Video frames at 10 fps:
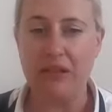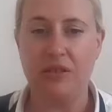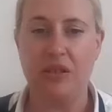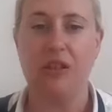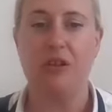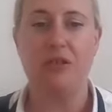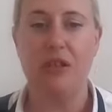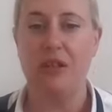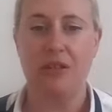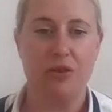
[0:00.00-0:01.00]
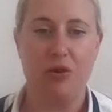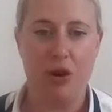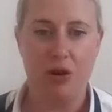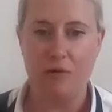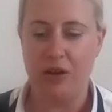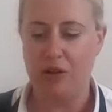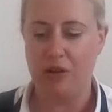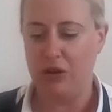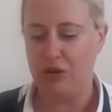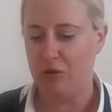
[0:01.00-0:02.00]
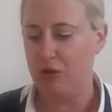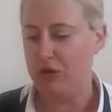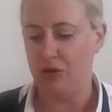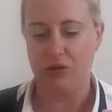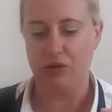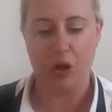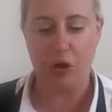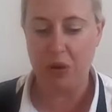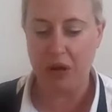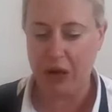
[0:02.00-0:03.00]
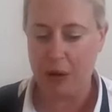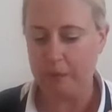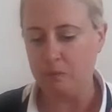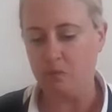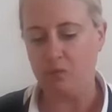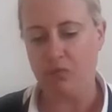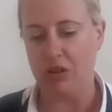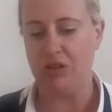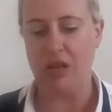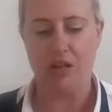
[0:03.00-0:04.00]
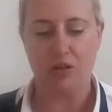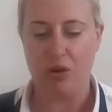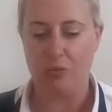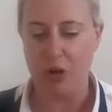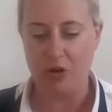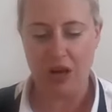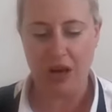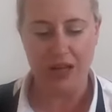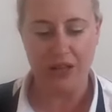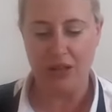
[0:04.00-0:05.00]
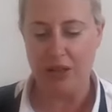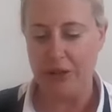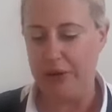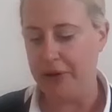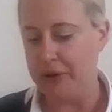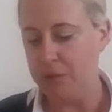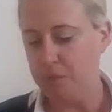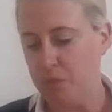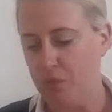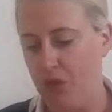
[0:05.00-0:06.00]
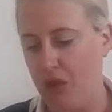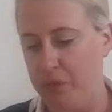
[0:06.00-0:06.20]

pleasantly goaty. It's not overly goaty at all. It's not soapy. Like I say, it's not ammoniac. Um,